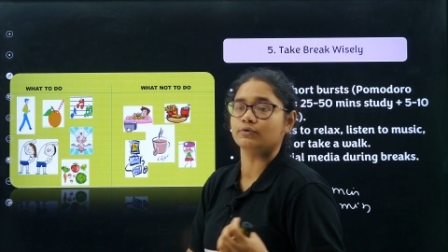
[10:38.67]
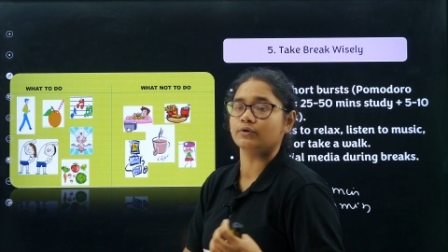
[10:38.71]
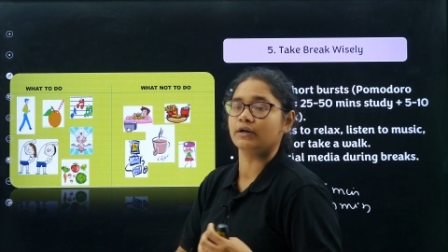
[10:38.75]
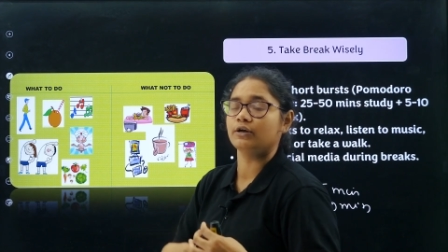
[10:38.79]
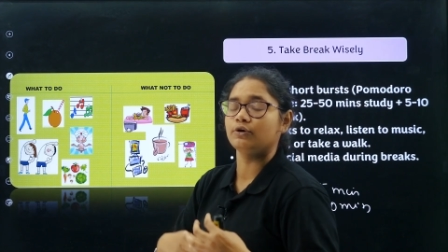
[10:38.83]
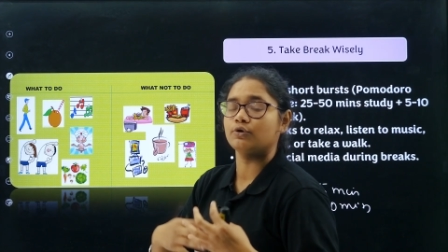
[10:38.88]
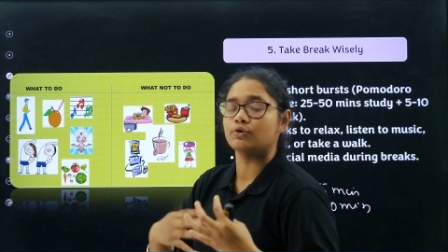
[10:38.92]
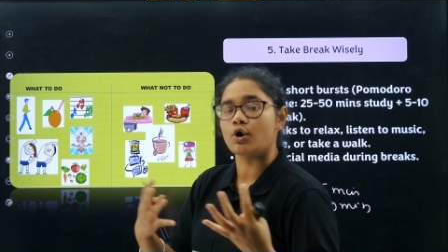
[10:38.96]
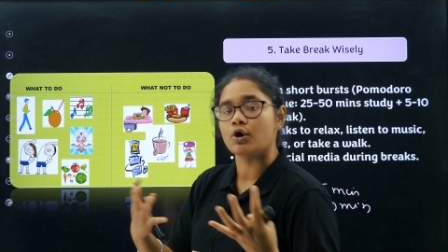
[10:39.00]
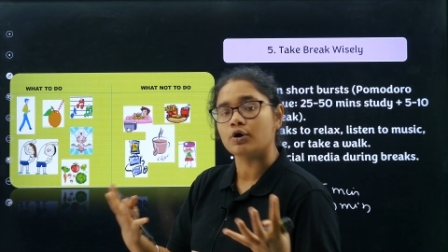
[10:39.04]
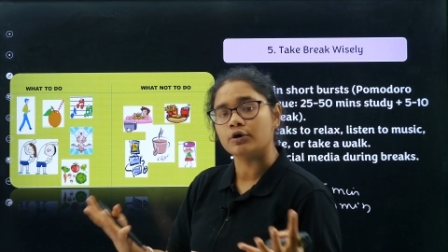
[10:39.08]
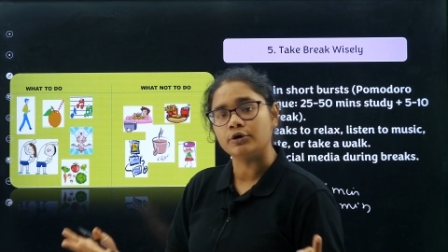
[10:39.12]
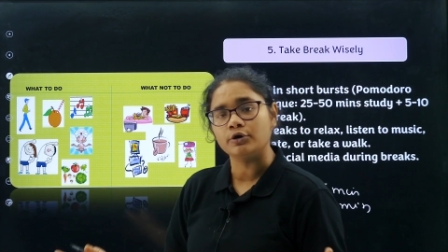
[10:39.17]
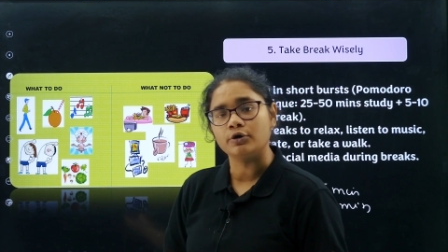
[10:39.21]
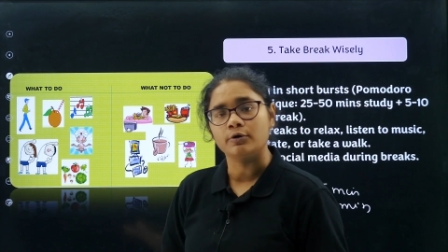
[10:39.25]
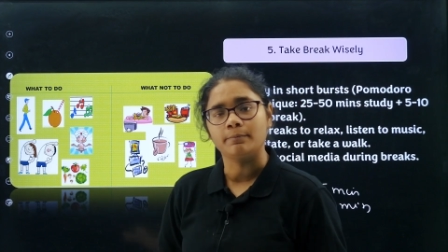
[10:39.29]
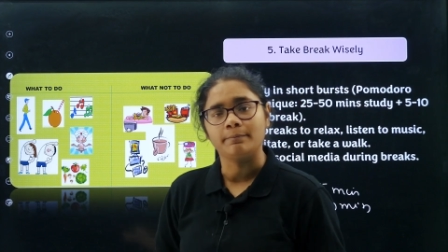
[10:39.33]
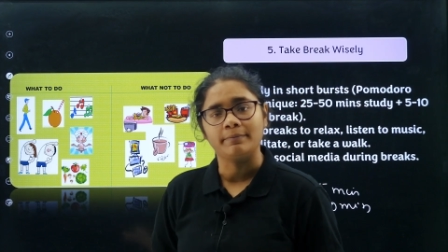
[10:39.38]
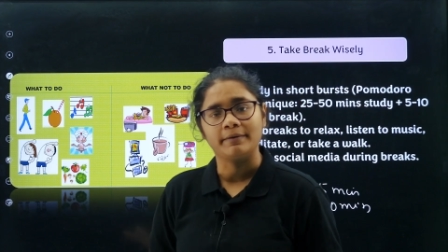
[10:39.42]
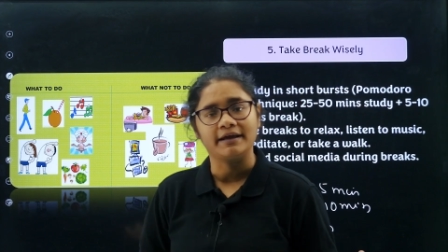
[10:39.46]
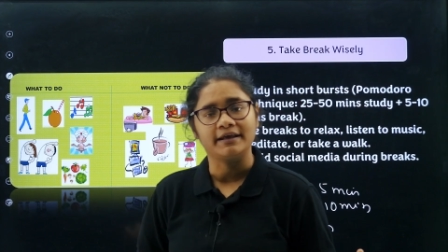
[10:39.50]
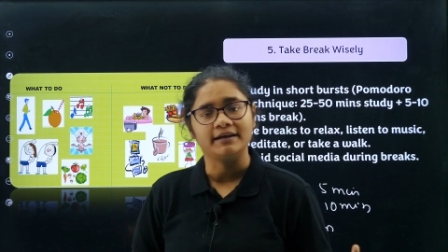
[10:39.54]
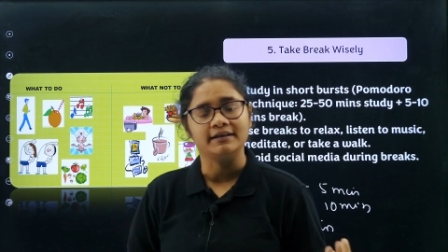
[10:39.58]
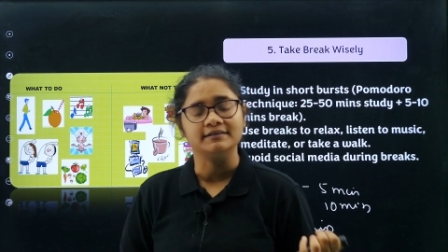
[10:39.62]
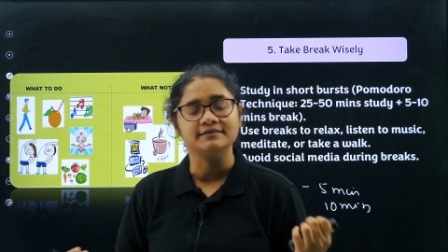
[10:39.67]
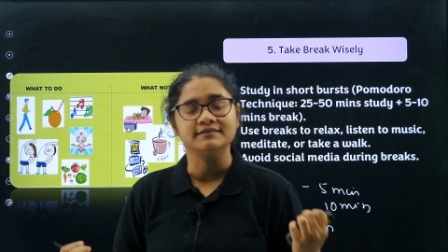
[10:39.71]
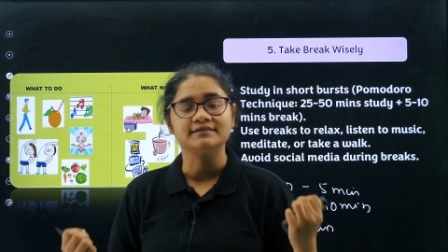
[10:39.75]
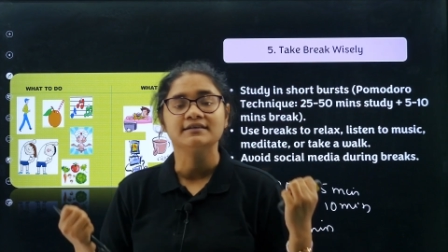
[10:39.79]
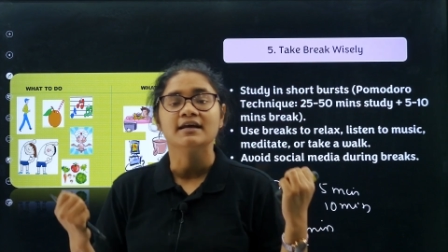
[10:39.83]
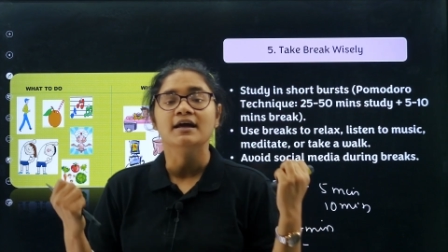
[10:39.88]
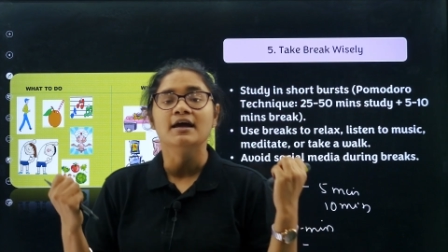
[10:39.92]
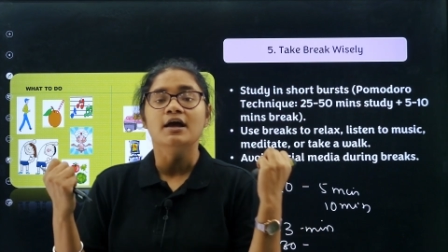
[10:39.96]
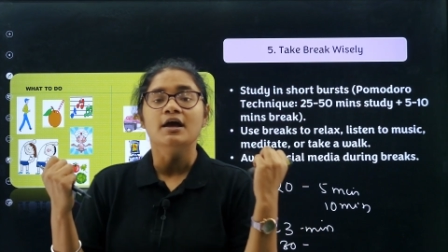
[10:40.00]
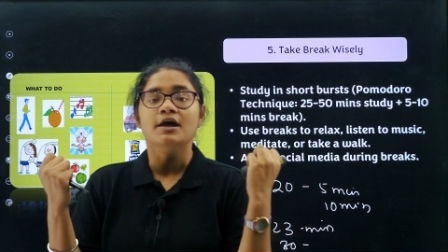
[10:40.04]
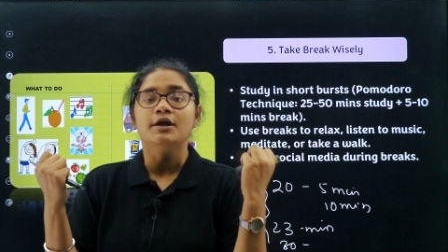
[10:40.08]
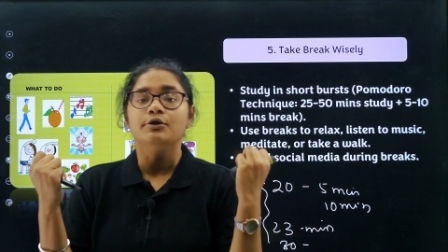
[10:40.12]
you can talk to your parents,
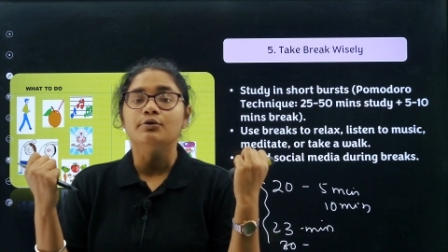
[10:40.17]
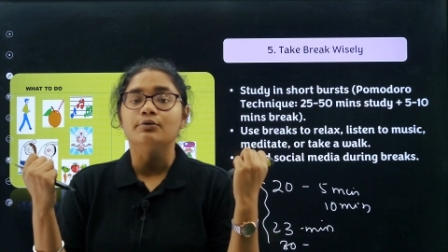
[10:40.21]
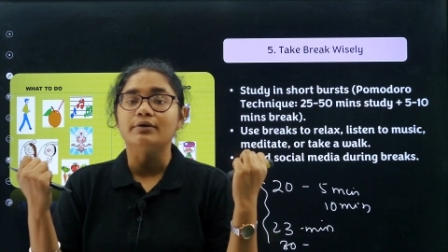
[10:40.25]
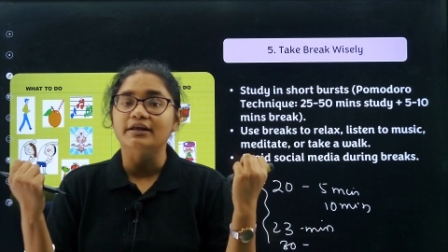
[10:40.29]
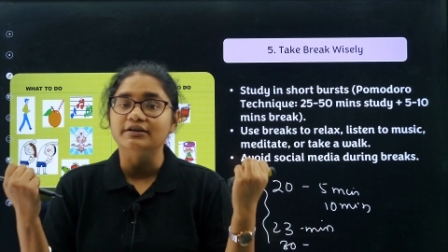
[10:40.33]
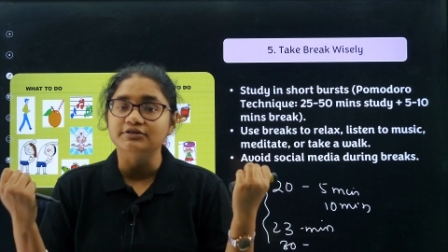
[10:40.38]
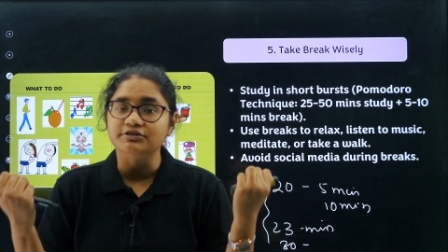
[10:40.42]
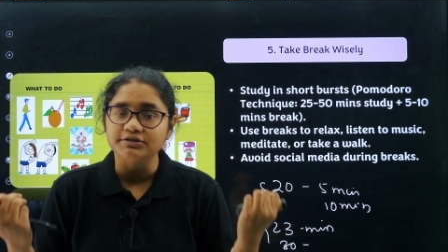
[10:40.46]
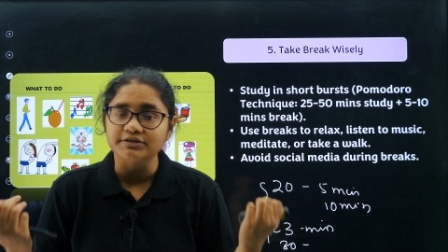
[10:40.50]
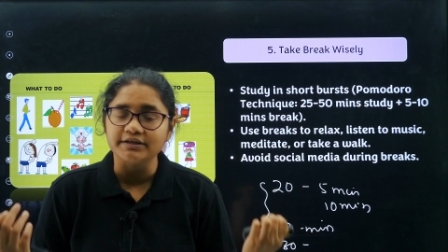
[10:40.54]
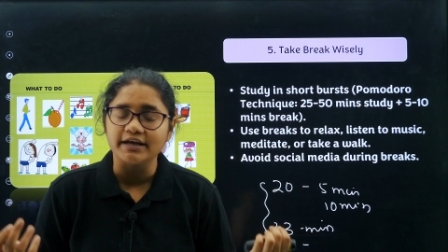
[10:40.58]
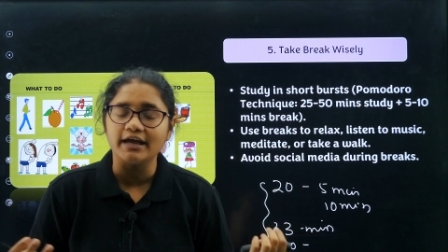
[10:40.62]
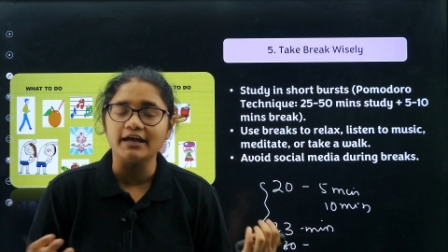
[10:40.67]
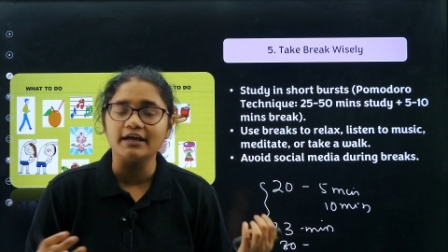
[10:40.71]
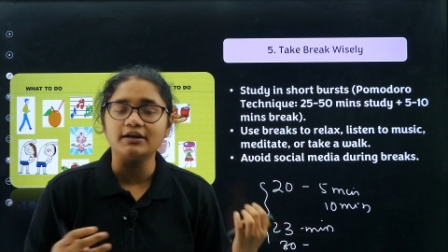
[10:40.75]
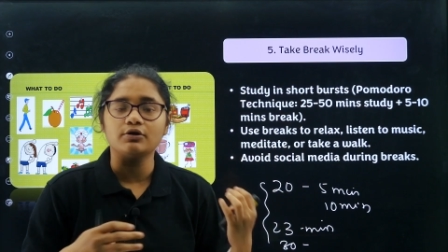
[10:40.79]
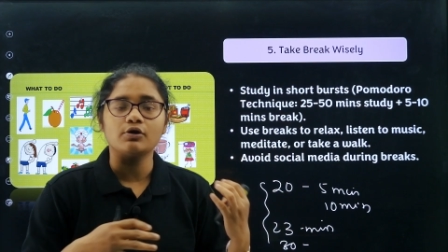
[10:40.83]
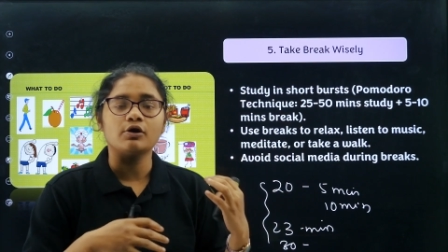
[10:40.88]
you can share